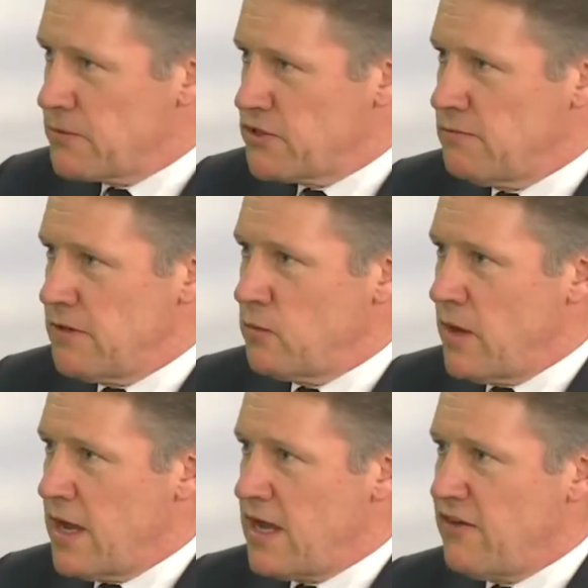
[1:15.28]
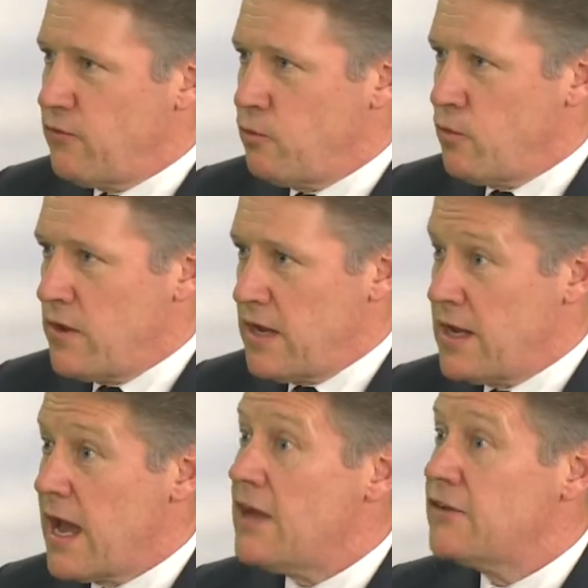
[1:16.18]
presumably, where if
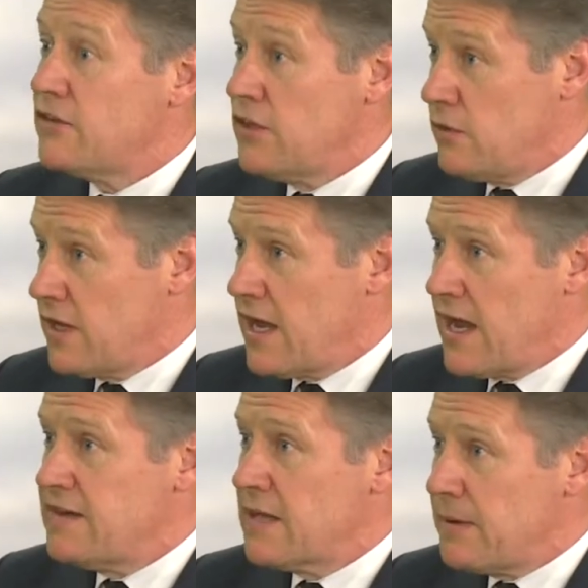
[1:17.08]
we, as the UK, end up